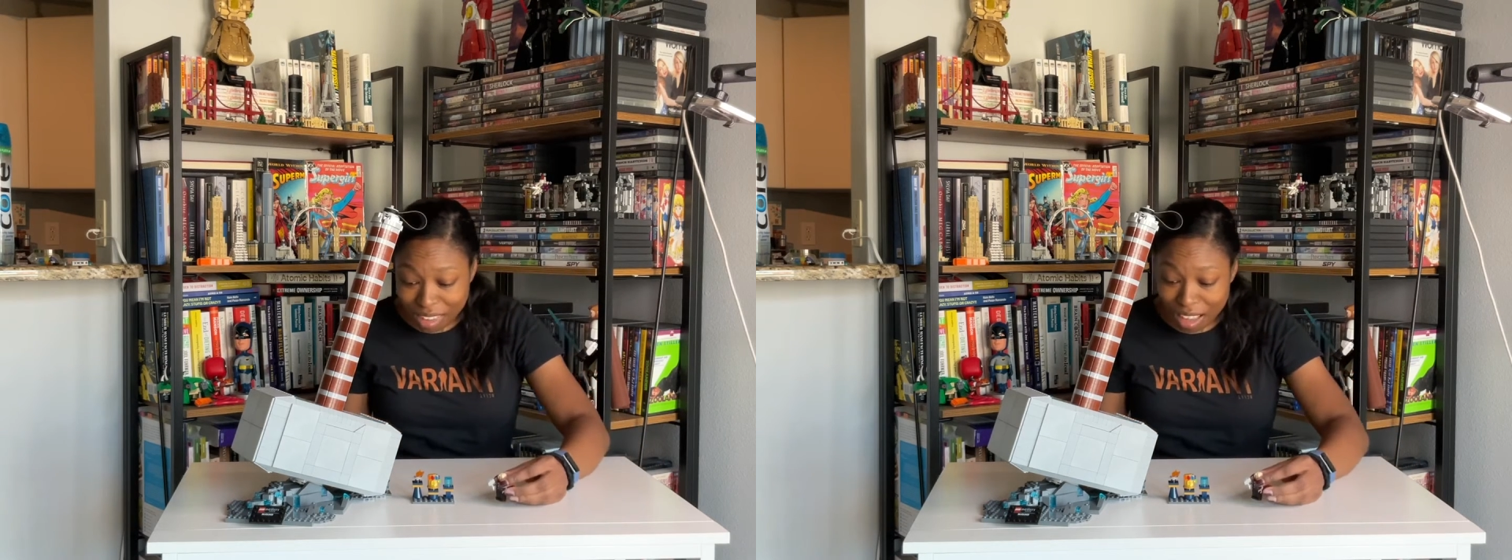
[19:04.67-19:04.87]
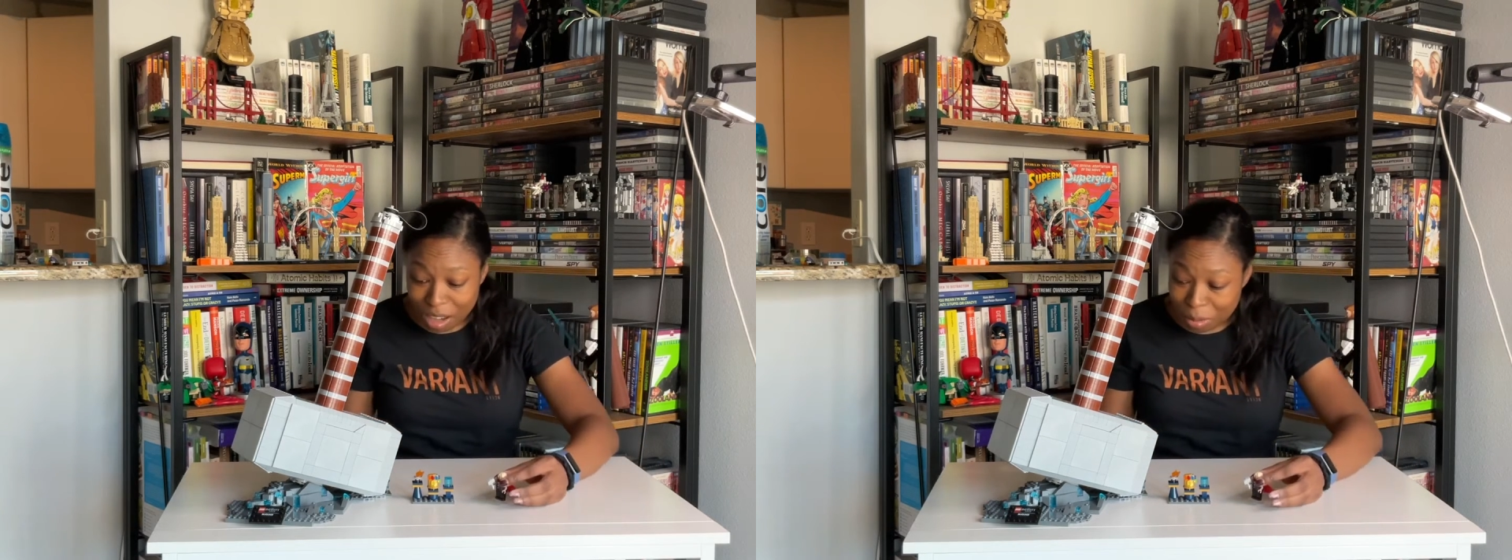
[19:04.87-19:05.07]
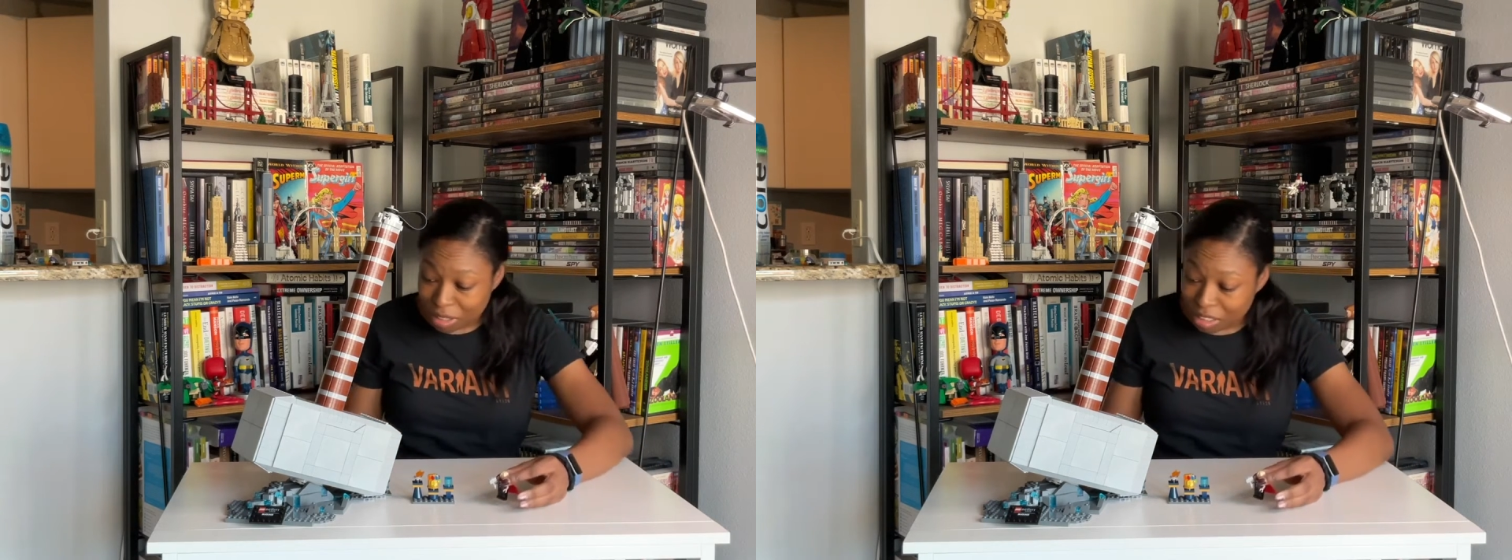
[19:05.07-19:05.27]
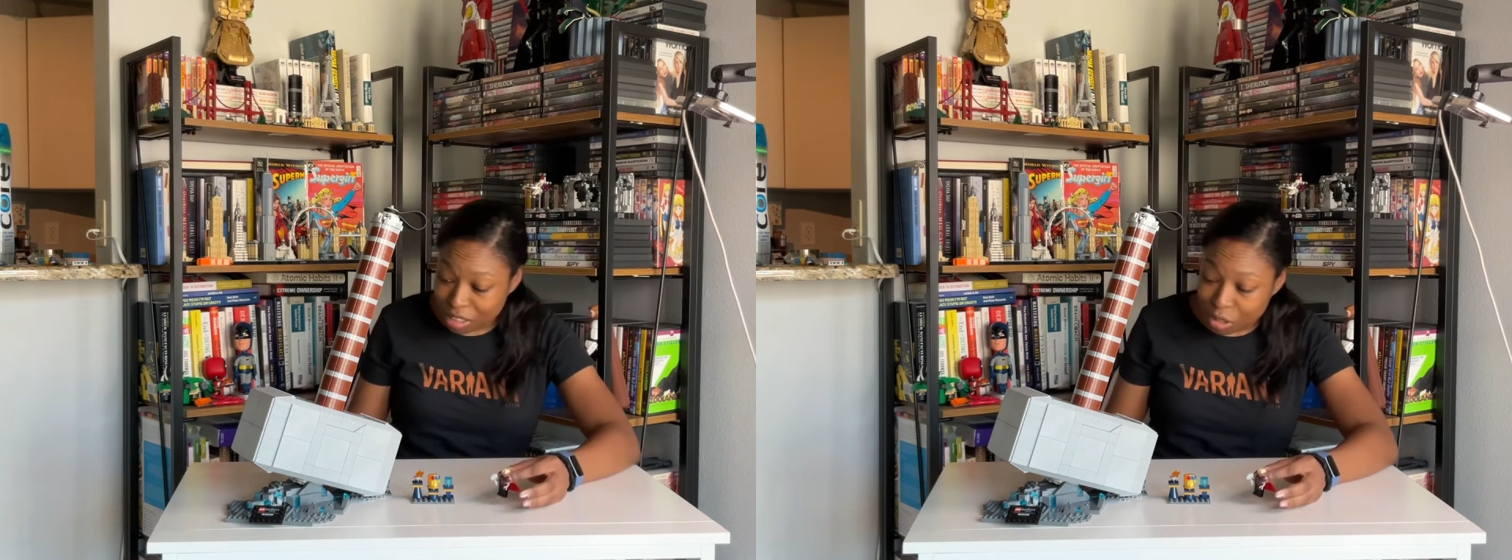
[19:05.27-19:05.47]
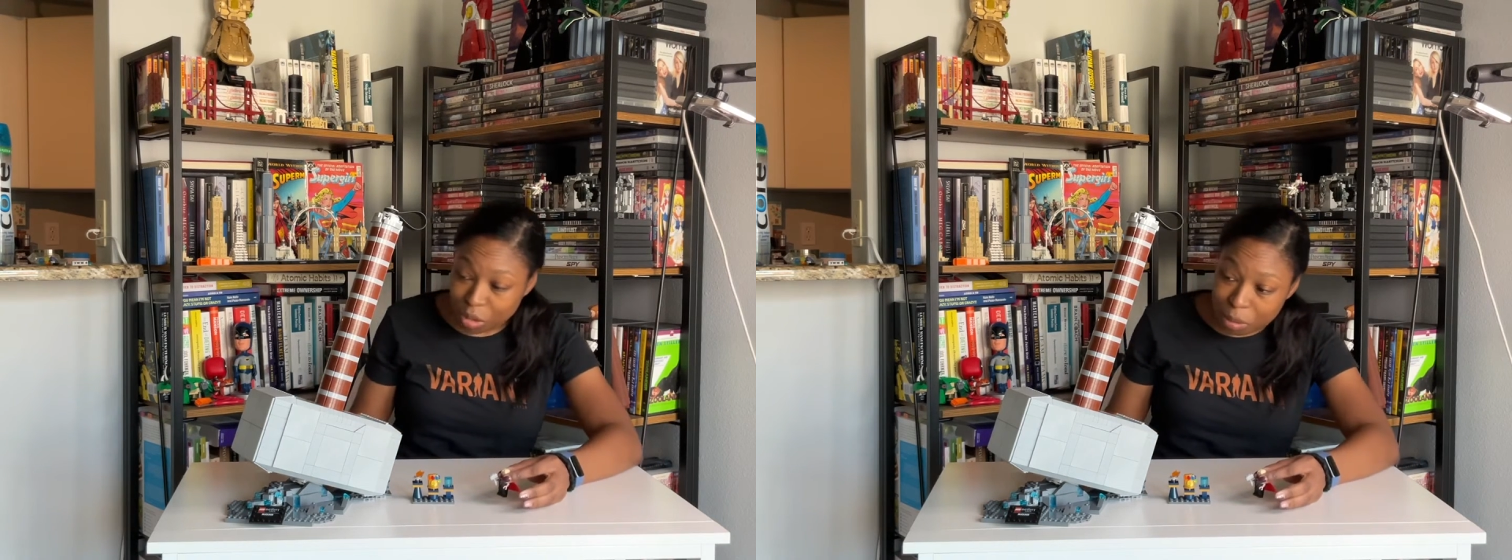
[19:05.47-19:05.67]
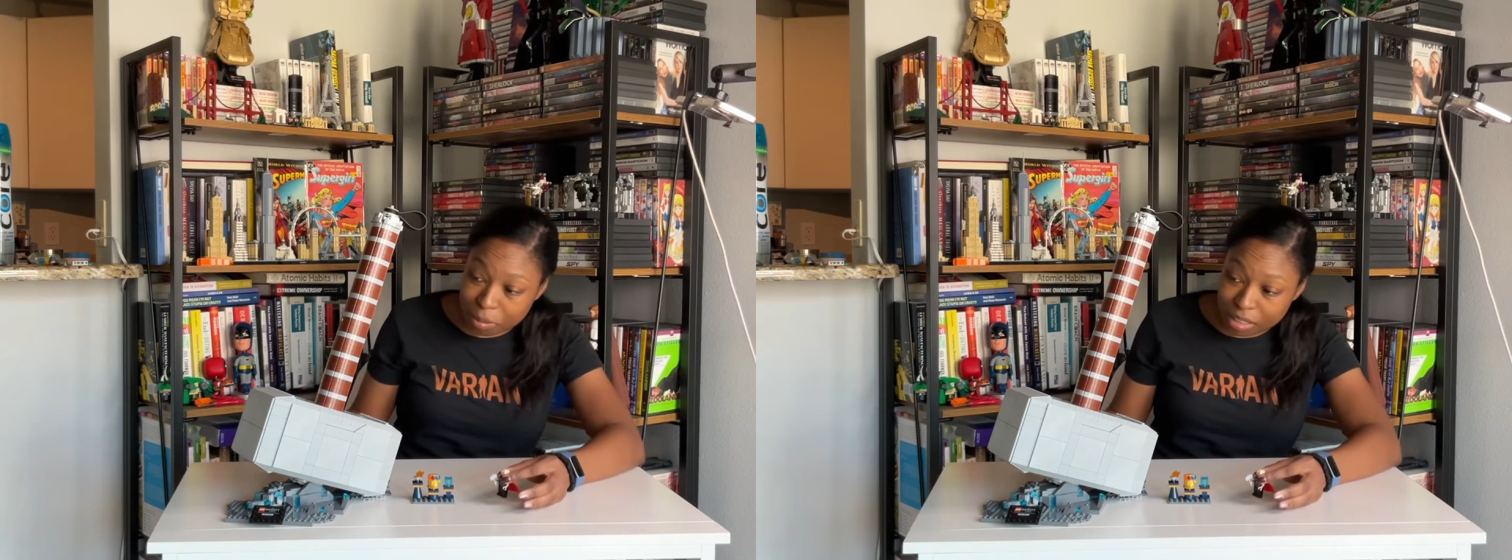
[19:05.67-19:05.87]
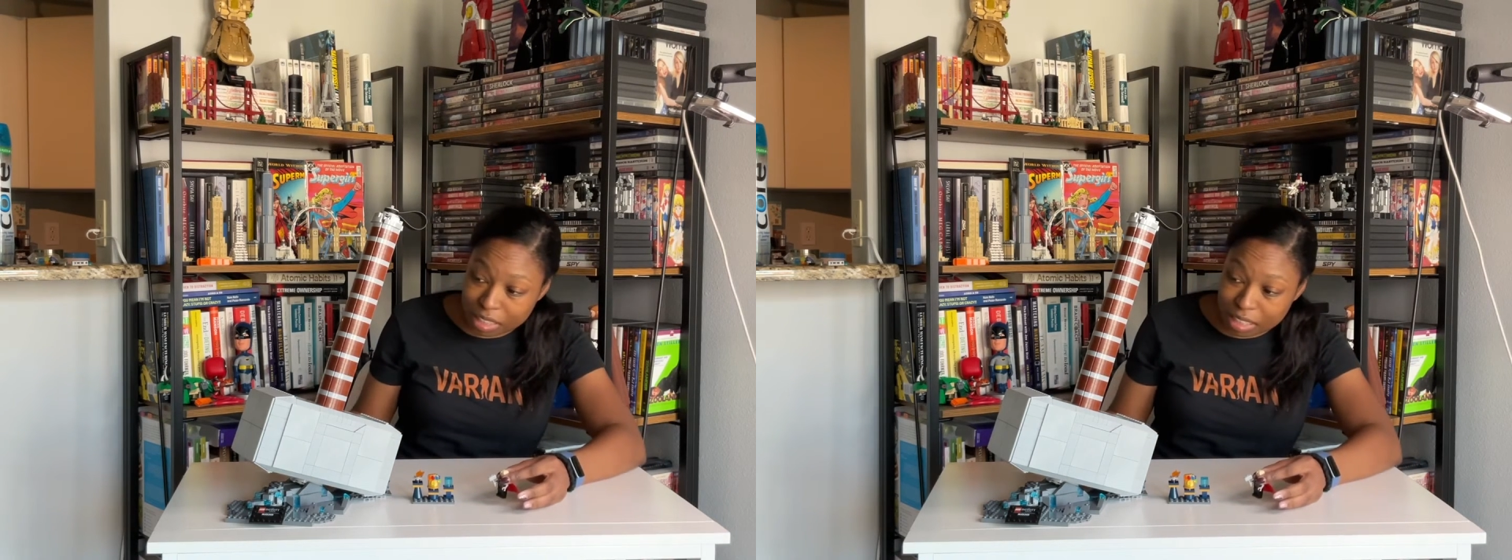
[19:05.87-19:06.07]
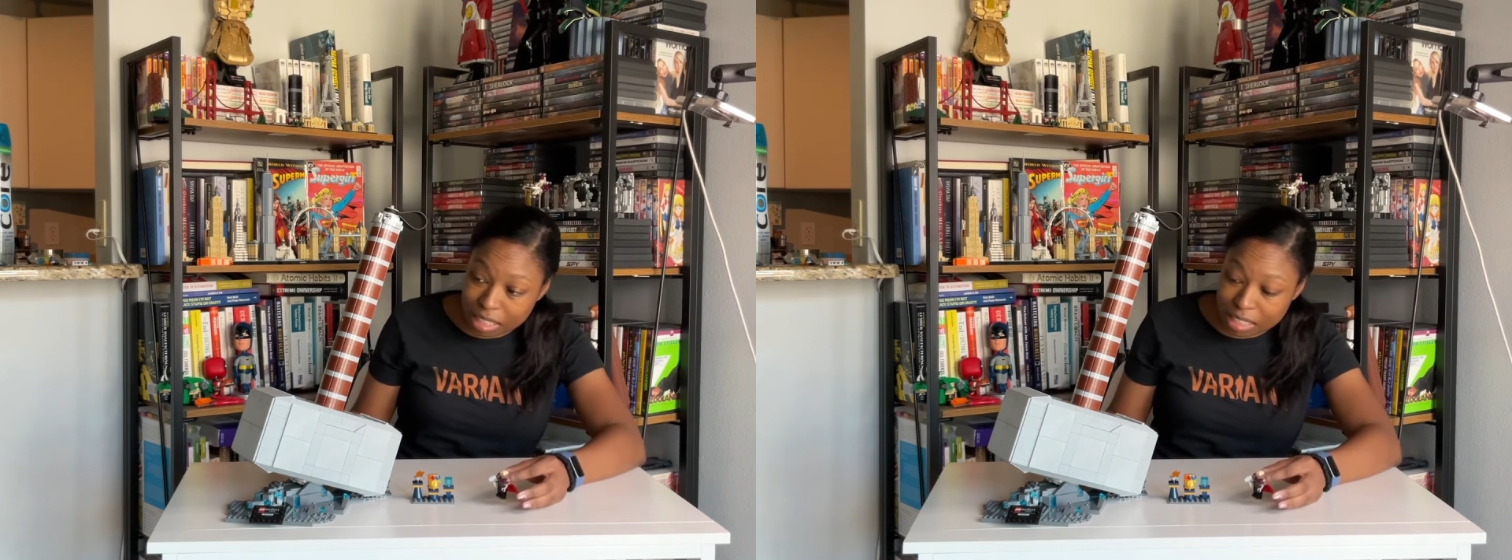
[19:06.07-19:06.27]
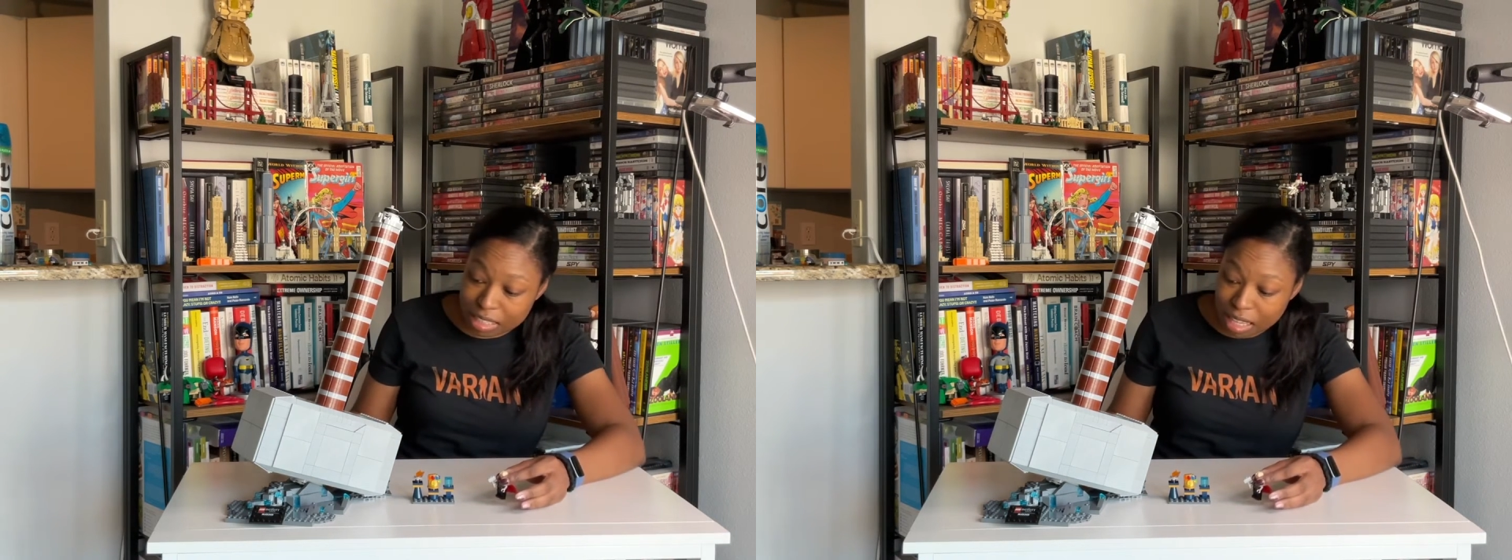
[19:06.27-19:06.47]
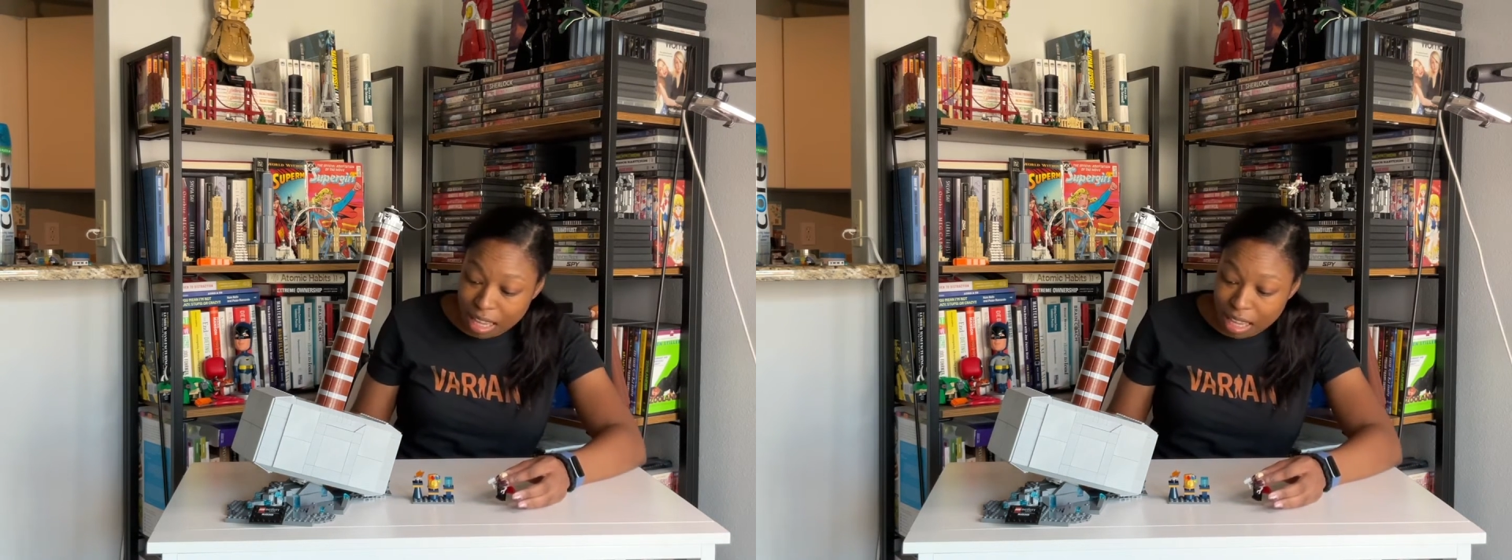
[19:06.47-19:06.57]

I really enjoyed building this.